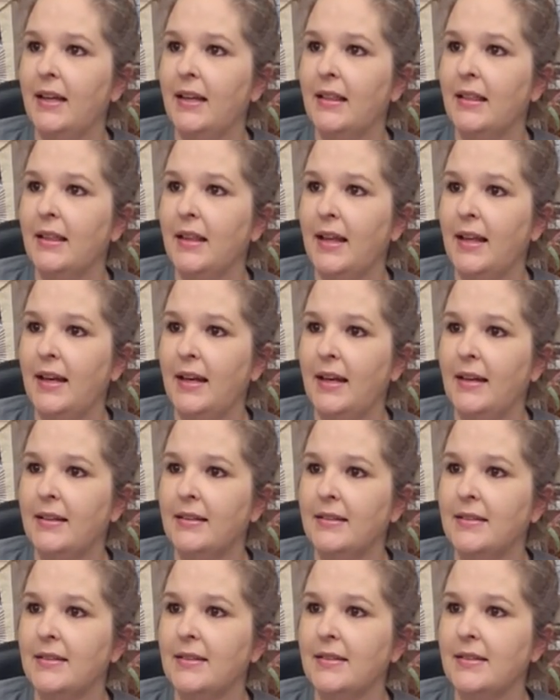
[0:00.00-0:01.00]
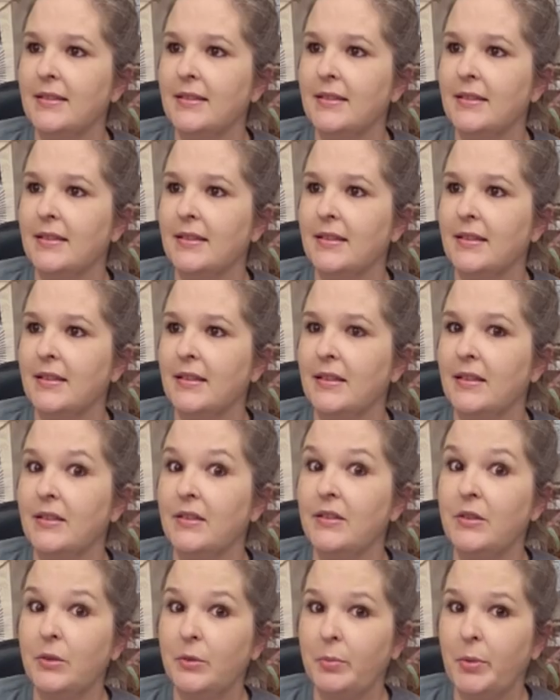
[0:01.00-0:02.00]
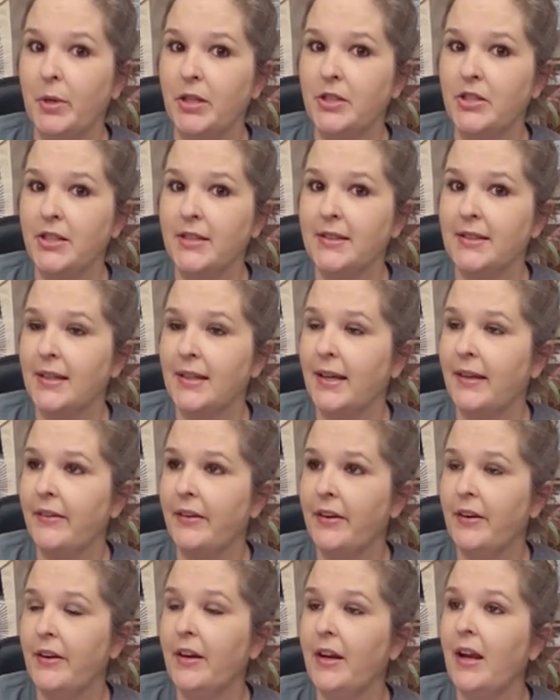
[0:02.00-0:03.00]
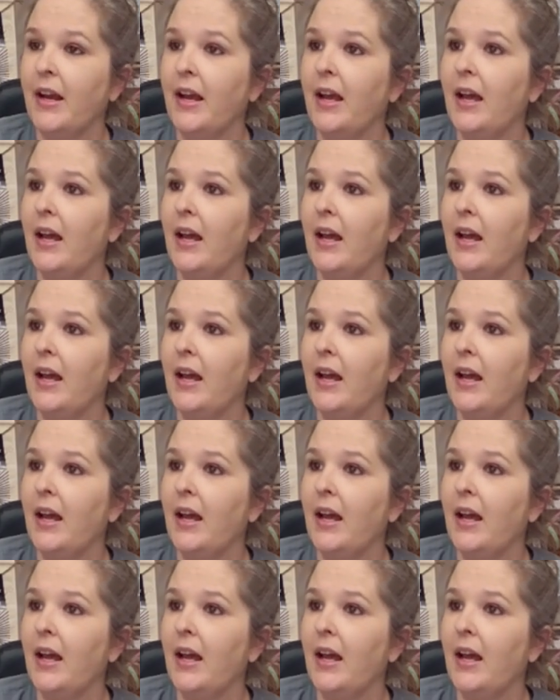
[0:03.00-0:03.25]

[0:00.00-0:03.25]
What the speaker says: Let us do a project together.